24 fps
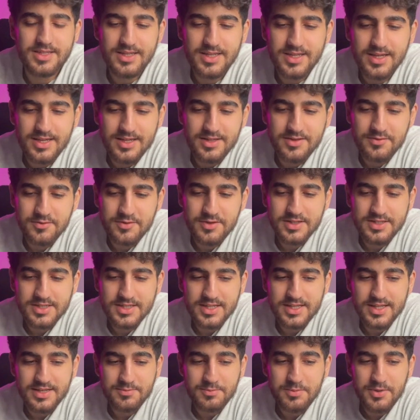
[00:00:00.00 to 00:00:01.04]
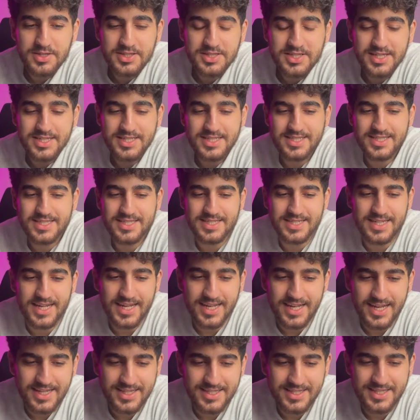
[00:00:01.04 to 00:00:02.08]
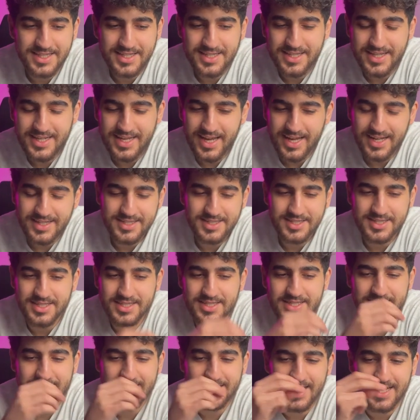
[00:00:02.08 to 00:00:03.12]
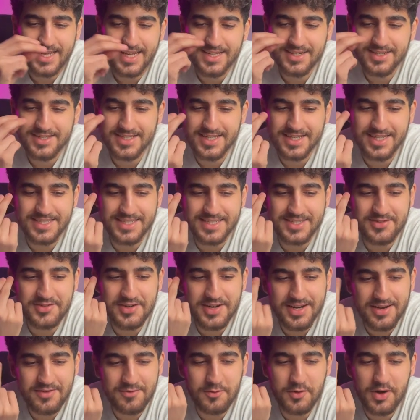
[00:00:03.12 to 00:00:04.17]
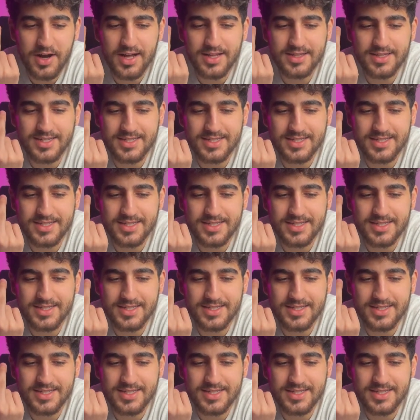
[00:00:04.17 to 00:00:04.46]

it wouldn't say that. But the second, yes, the second reason is really wild.